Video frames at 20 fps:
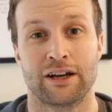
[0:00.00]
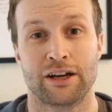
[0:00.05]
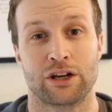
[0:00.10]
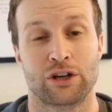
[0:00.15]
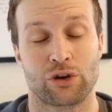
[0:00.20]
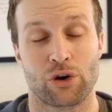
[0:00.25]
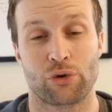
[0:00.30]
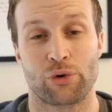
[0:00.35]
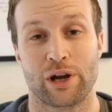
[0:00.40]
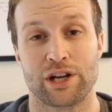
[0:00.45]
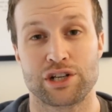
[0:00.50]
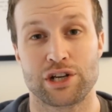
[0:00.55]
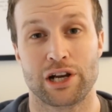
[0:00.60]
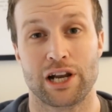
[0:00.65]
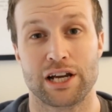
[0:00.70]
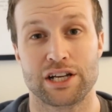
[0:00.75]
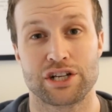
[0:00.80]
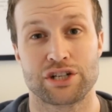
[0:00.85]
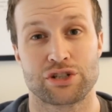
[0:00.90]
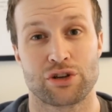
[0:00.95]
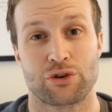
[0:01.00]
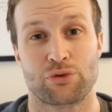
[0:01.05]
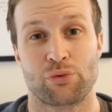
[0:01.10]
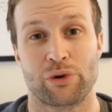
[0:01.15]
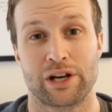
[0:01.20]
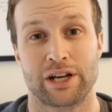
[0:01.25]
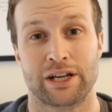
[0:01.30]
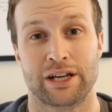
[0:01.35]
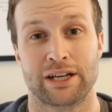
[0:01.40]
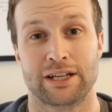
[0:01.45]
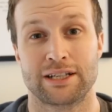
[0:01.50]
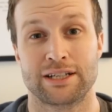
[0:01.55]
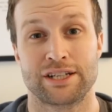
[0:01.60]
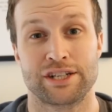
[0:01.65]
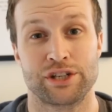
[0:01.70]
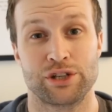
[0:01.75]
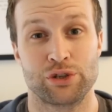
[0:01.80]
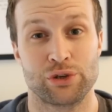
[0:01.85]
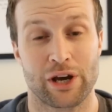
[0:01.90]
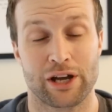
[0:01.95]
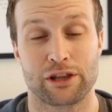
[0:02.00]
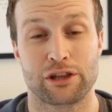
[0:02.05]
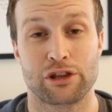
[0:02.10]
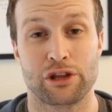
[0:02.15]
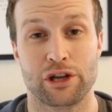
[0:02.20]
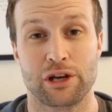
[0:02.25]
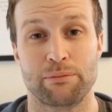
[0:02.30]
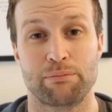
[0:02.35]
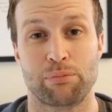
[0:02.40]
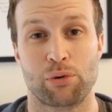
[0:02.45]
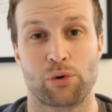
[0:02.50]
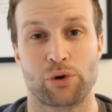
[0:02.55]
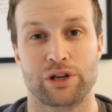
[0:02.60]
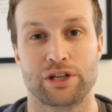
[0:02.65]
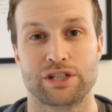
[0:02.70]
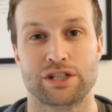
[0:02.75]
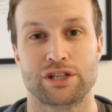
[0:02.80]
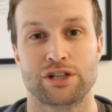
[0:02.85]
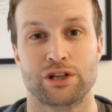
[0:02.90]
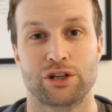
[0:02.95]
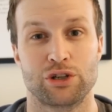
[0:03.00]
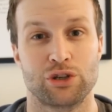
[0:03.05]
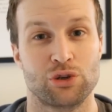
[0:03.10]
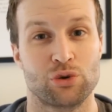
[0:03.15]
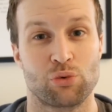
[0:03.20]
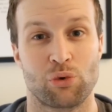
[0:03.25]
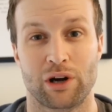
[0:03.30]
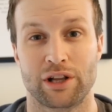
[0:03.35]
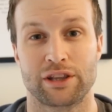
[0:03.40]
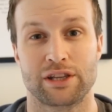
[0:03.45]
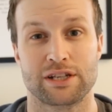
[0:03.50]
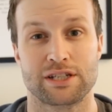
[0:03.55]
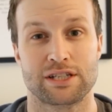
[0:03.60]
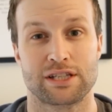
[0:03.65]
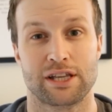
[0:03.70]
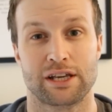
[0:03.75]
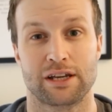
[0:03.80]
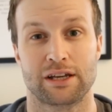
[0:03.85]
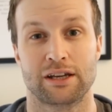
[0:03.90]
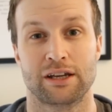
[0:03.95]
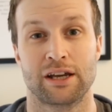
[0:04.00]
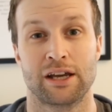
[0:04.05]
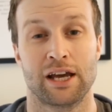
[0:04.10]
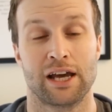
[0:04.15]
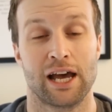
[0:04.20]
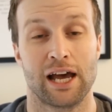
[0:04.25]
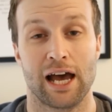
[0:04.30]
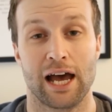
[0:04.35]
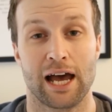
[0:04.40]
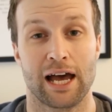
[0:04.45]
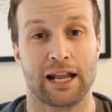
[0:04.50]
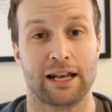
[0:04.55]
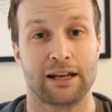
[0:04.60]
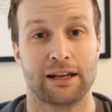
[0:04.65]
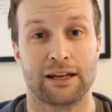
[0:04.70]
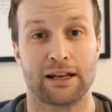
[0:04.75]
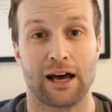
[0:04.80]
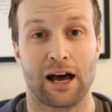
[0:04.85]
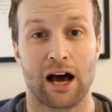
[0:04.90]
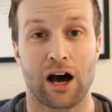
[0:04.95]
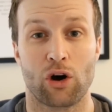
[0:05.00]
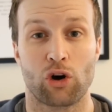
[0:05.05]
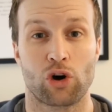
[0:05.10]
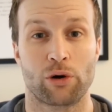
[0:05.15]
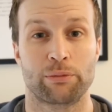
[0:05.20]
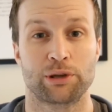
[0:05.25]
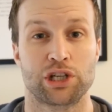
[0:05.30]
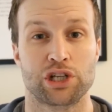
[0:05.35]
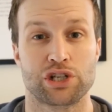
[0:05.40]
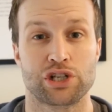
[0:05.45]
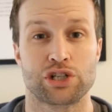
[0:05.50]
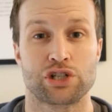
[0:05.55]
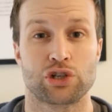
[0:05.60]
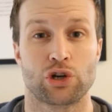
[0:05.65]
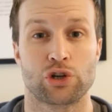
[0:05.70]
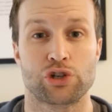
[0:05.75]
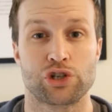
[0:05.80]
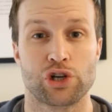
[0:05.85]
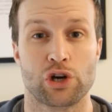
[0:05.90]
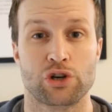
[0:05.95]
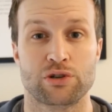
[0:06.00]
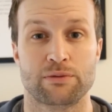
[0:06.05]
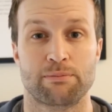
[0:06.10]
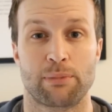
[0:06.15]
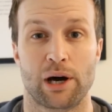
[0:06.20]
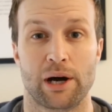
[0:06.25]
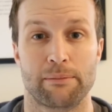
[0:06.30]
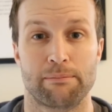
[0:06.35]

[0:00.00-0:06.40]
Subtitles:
congratulations on winning it. You had 30 points, you won this thing, and our competitions are chosen by a